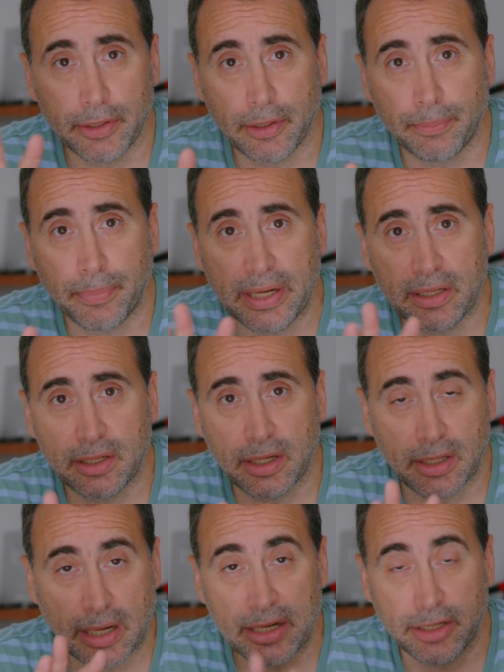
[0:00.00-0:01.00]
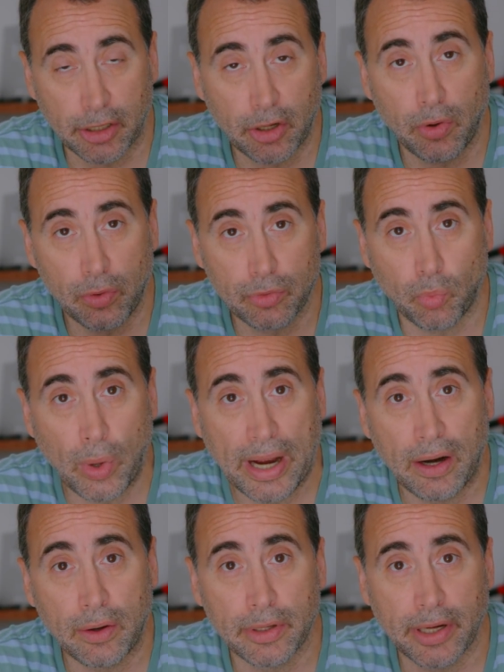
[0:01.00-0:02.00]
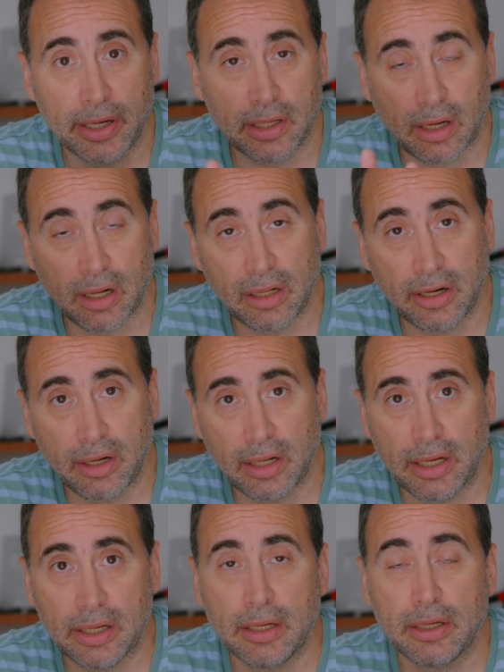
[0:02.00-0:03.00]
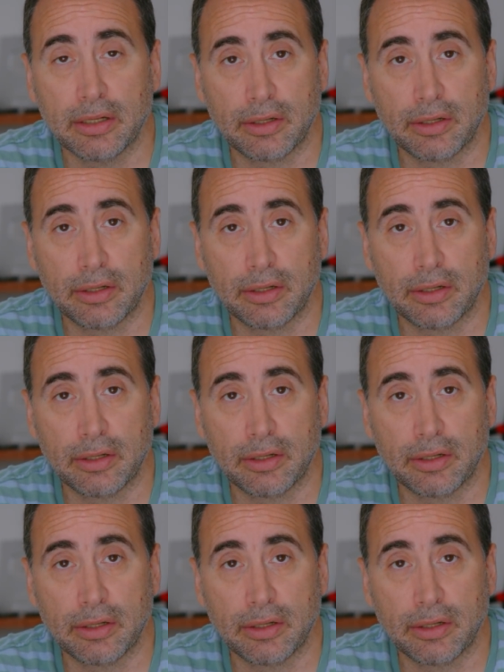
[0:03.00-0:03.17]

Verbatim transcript: your basic your code well and clearly